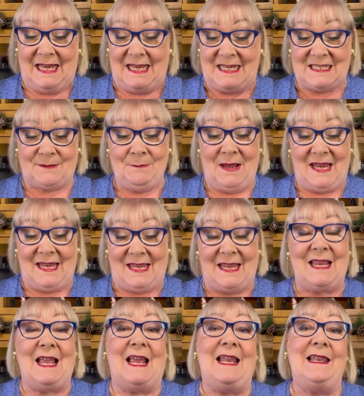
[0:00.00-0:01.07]
is
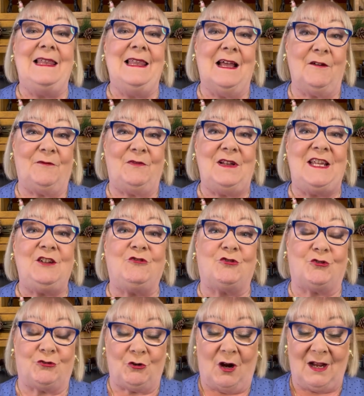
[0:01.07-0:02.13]
making a lovely
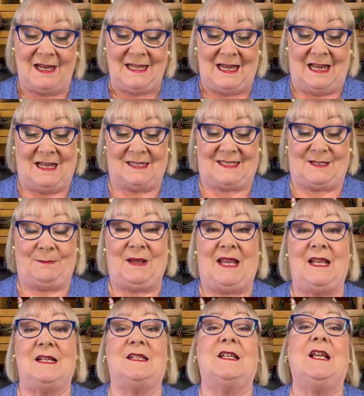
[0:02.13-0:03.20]
trine
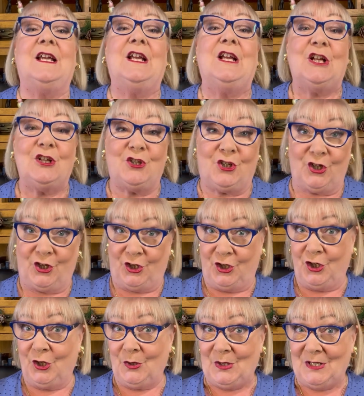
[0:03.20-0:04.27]
aspect to
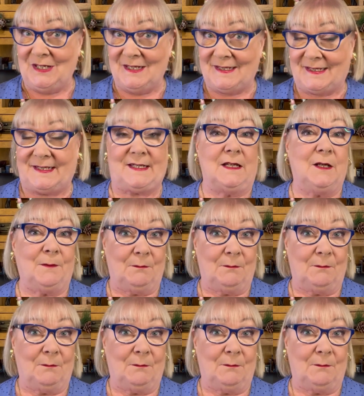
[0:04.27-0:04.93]
Uranus,